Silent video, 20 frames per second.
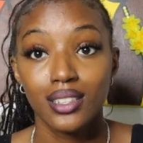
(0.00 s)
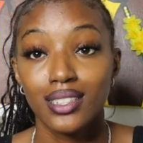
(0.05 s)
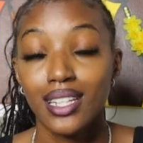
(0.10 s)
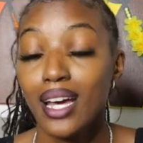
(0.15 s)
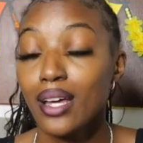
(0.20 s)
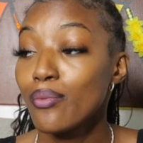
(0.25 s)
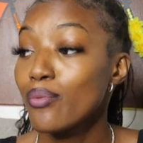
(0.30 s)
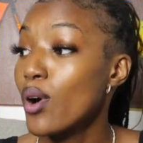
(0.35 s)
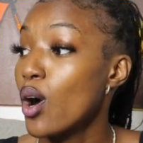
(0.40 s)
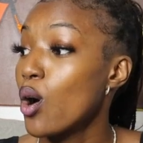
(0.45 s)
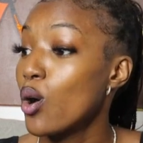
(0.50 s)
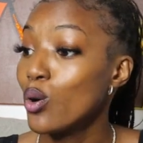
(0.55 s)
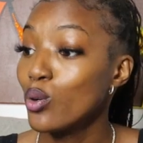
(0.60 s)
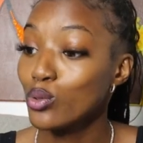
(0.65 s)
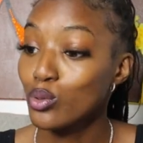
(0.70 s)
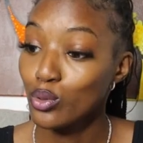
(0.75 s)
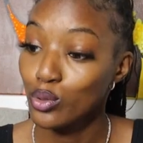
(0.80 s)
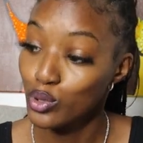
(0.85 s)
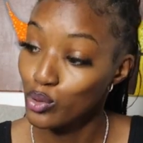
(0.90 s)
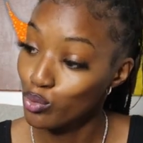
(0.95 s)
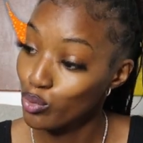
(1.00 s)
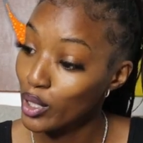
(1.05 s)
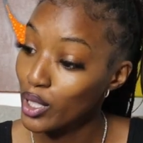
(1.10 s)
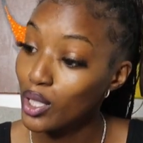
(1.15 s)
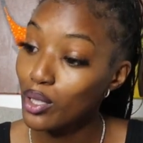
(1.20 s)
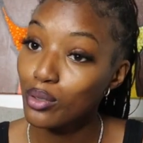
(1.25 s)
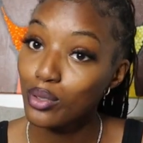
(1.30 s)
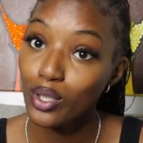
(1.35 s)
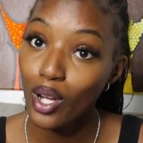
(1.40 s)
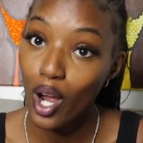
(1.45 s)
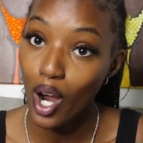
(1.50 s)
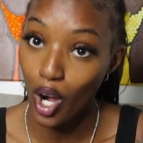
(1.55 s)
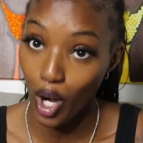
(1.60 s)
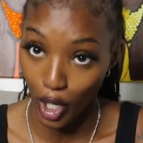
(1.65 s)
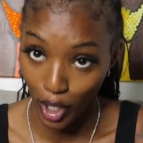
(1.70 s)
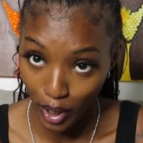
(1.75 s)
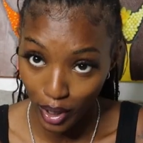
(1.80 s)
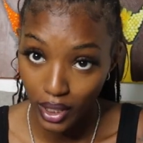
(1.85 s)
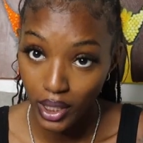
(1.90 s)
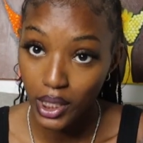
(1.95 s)
That road was real
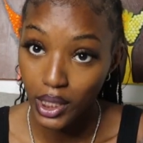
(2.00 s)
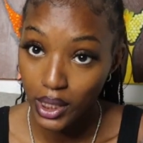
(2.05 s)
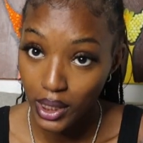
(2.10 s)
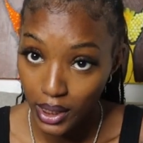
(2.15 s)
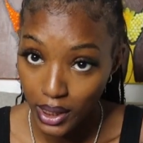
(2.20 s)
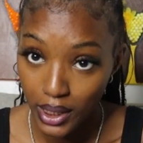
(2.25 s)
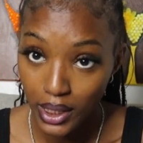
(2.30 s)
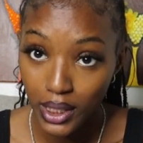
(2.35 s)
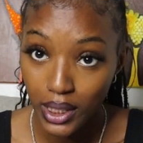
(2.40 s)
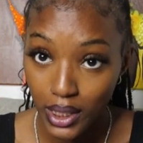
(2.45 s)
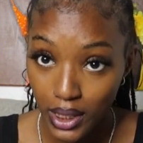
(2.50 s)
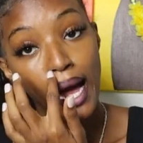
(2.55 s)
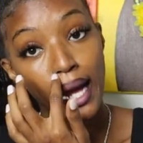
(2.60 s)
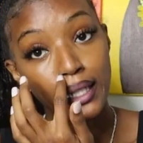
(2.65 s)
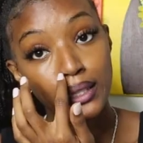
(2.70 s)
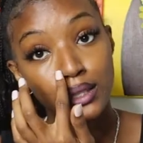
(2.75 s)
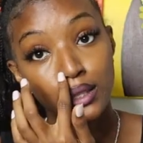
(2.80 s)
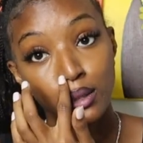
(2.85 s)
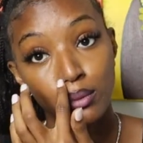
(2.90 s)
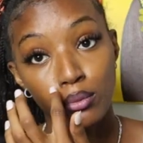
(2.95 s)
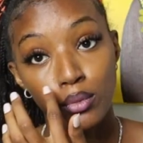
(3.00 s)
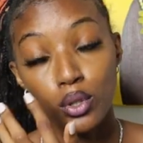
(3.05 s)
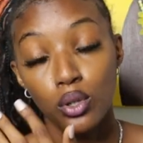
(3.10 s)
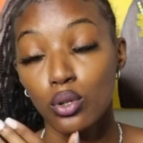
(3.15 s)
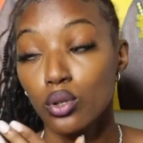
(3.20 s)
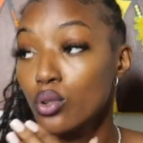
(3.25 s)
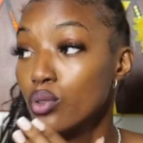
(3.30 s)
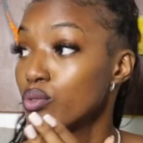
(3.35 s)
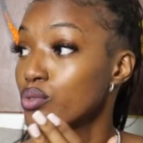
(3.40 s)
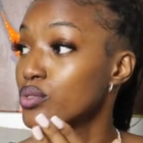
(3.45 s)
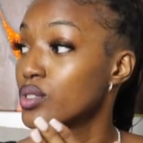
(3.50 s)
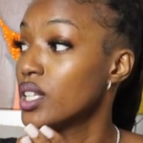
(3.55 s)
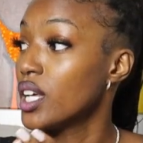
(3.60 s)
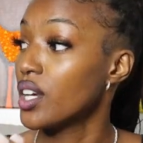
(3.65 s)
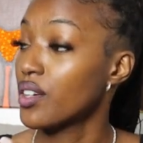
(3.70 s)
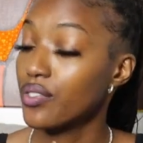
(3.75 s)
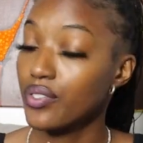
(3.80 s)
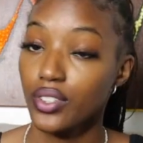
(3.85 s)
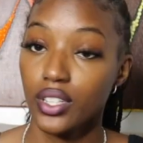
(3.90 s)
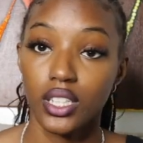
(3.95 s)
dark. I had to move
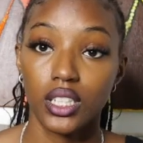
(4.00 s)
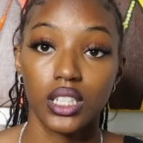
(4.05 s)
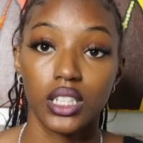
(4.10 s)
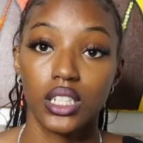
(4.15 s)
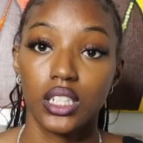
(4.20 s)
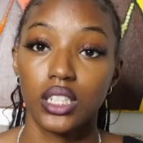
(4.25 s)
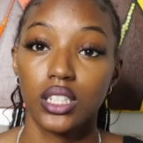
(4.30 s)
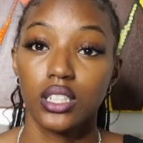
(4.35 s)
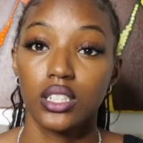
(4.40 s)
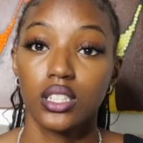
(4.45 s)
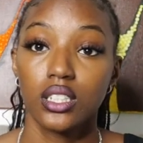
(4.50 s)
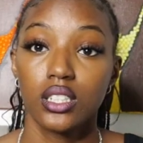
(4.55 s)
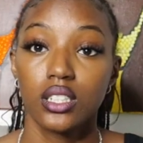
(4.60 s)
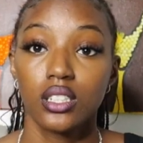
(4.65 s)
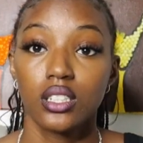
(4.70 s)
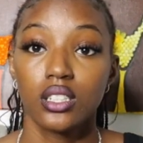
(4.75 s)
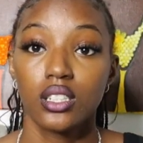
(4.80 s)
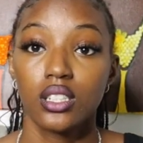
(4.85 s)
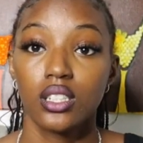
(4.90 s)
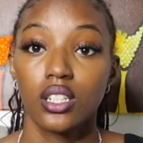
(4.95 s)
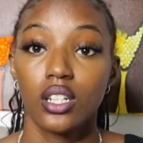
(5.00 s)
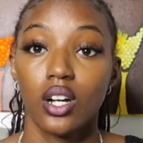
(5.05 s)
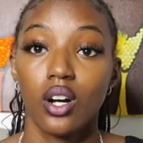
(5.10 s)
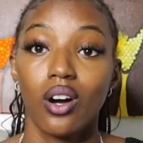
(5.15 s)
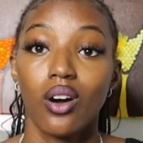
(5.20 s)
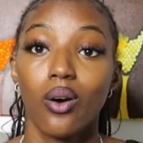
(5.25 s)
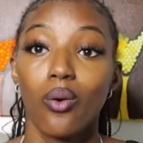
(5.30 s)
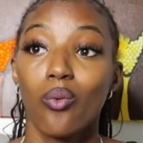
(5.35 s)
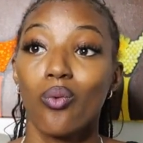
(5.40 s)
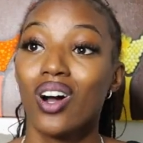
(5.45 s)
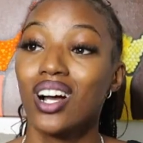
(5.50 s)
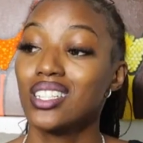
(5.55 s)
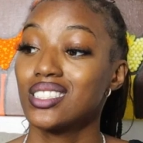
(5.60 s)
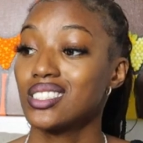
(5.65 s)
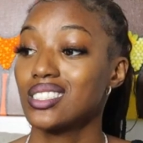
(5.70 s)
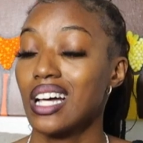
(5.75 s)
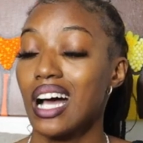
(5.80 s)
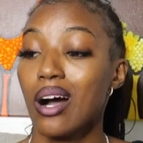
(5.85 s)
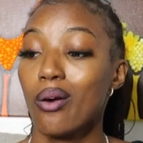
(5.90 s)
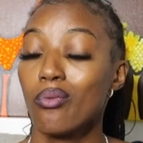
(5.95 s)
differently.
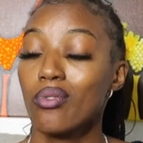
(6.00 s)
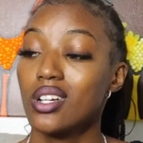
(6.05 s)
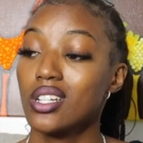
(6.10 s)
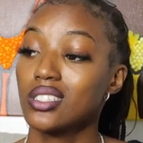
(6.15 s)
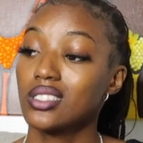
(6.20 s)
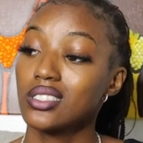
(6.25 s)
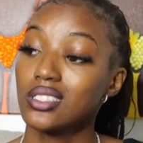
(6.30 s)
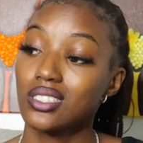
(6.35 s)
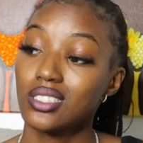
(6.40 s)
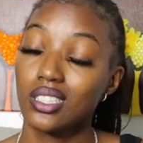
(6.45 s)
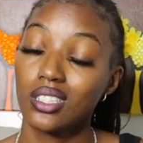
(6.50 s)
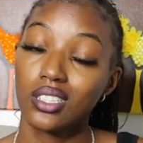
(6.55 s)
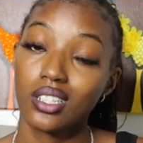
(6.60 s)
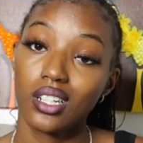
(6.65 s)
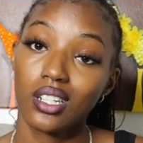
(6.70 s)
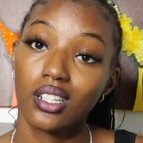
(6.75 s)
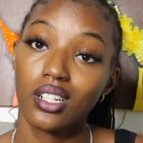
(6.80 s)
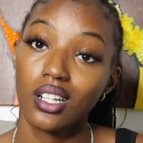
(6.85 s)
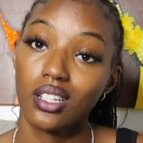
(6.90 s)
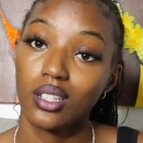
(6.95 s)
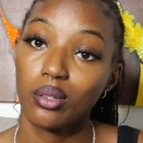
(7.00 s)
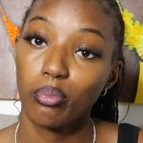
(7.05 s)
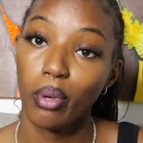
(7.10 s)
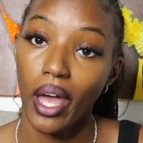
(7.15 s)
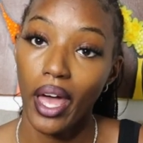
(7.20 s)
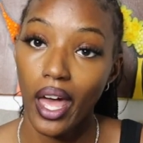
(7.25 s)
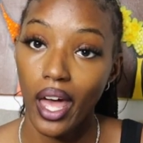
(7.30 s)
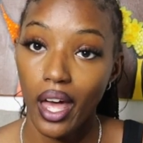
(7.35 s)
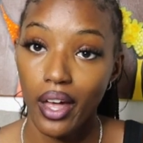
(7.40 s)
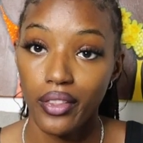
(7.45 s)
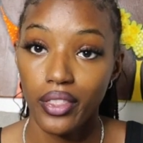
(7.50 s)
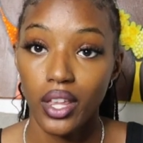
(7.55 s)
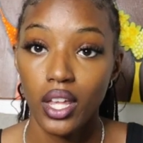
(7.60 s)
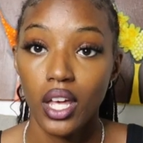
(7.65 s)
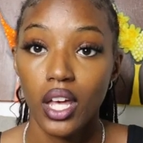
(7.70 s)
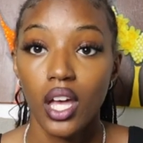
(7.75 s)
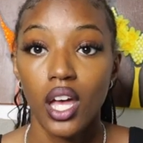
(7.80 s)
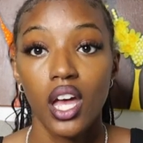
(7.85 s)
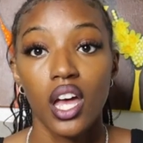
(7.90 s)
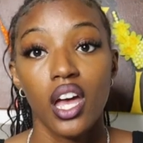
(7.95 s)
Once I took another path,
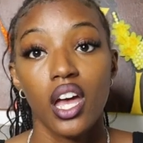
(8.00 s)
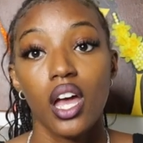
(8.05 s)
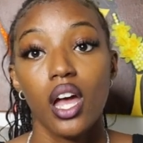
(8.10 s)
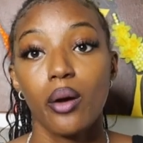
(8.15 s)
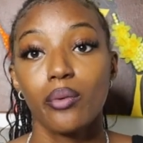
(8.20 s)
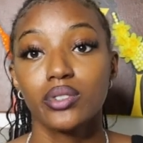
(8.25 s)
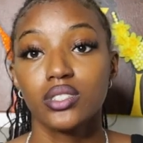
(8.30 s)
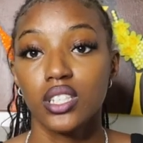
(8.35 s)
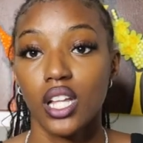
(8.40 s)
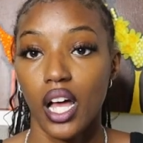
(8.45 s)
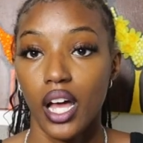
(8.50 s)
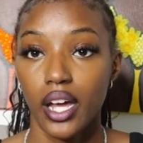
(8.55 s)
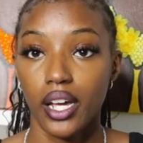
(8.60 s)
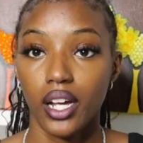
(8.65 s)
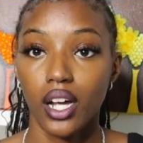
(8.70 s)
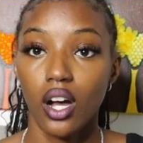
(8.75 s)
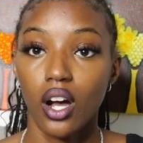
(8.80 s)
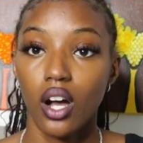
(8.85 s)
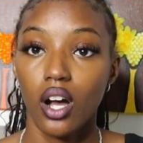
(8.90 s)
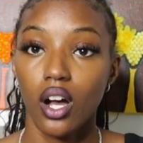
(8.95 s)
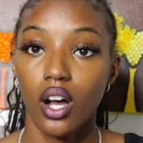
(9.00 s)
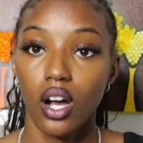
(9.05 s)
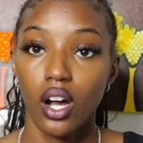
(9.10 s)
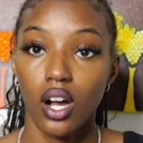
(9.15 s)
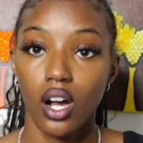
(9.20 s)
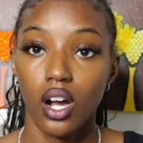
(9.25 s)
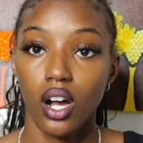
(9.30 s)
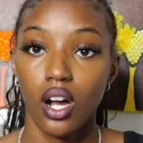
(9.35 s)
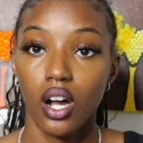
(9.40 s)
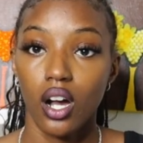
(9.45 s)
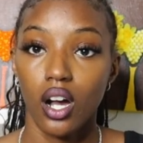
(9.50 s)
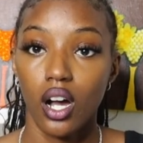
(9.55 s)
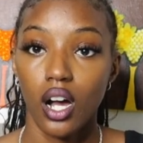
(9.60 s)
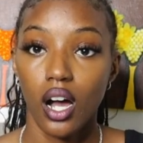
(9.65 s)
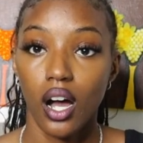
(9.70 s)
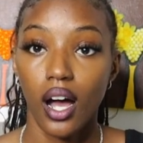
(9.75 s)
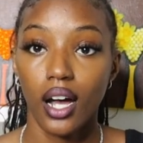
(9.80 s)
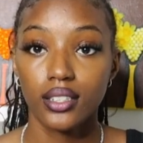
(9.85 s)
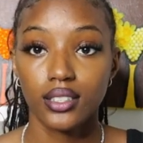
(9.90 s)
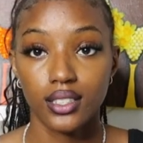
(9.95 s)
it was like,
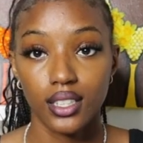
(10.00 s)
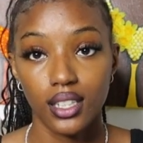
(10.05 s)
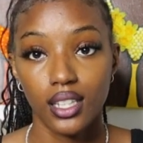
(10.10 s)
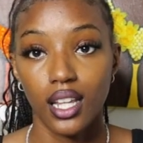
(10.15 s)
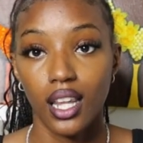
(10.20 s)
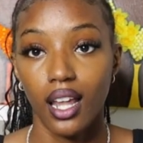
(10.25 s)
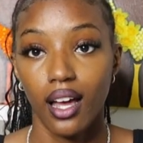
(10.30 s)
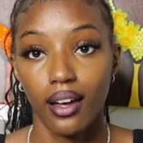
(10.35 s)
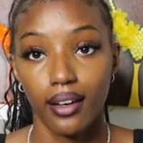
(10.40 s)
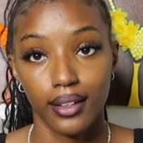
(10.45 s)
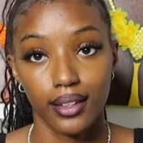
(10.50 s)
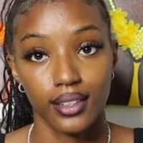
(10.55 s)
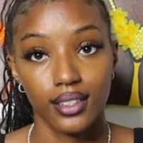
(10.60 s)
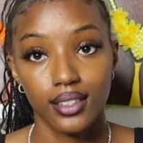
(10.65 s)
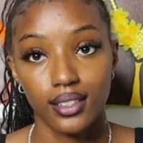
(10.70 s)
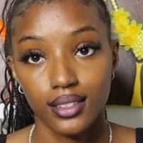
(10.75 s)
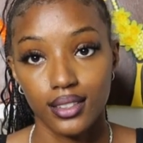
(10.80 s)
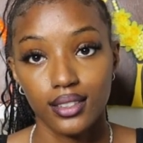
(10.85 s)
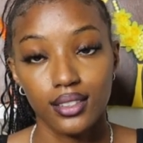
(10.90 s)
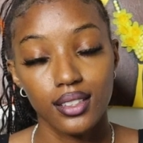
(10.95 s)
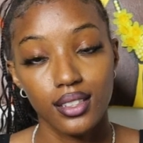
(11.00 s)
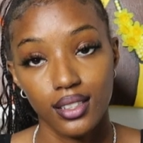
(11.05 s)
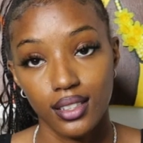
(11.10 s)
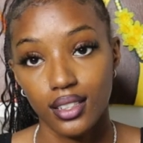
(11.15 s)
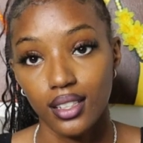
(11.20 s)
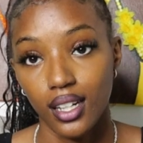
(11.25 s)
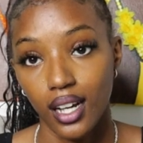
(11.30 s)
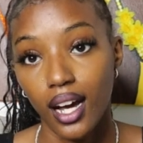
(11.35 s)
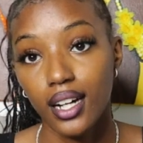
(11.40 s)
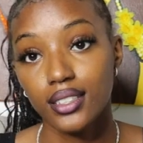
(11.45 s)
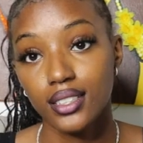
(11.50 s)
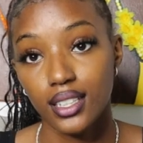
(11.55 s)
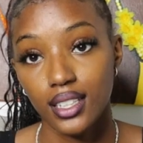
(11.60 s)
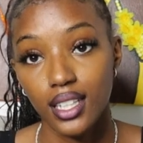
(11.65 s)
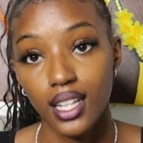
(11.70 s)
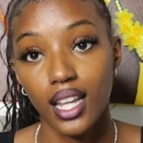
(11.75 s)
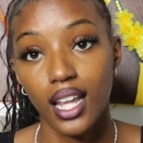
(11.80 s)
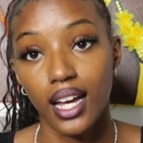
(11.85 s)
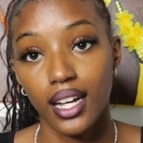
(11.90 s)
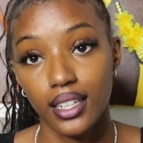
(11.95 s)
I see the light. I see
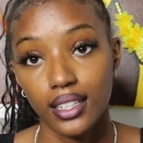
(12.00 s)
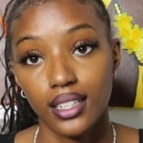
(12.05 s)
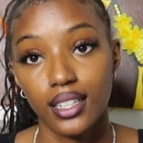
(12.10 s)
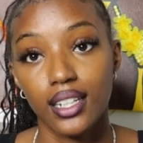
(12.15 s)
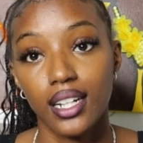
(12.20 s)
the light.